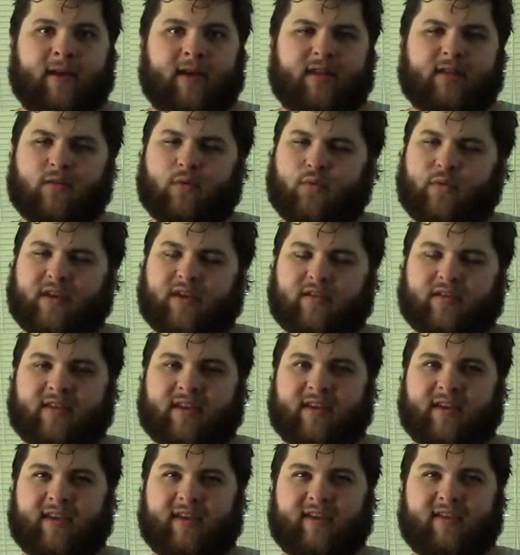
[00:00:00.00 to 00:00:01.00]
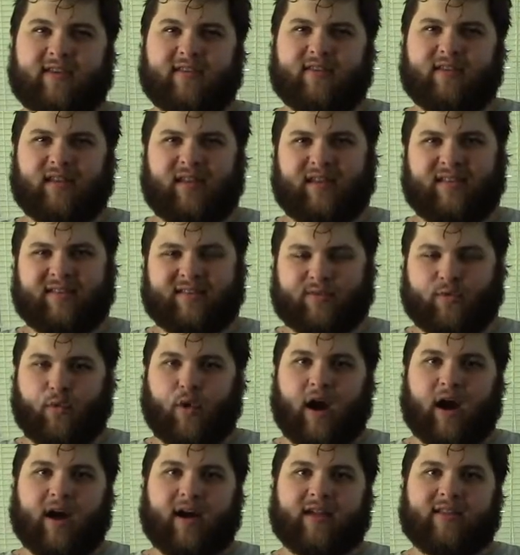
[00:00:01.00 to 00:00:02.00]
the weird thing is in
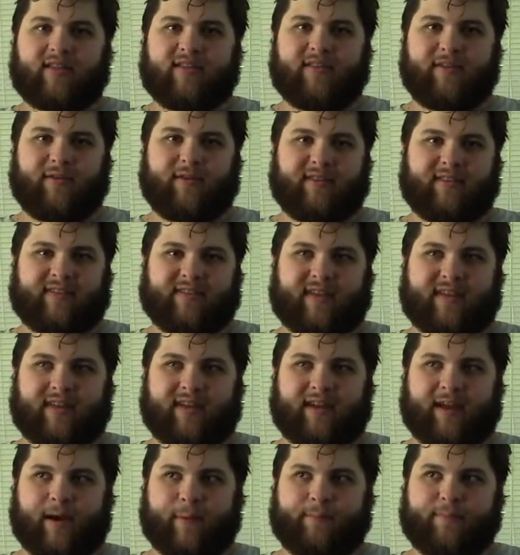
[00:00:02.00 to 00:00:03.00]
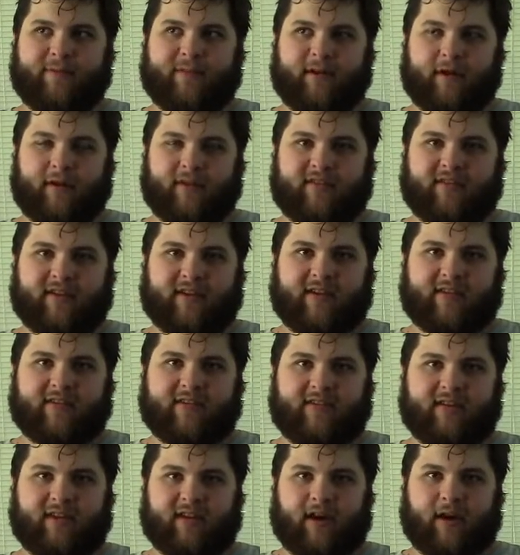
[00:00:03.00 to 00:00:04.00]
squads you can set it up so it's
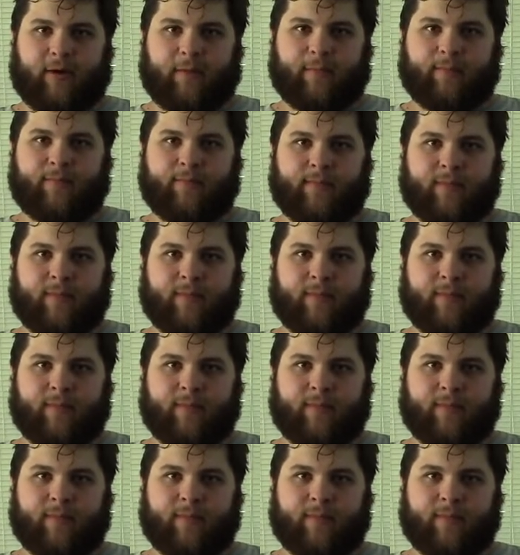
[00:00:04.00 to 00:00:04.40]
just you know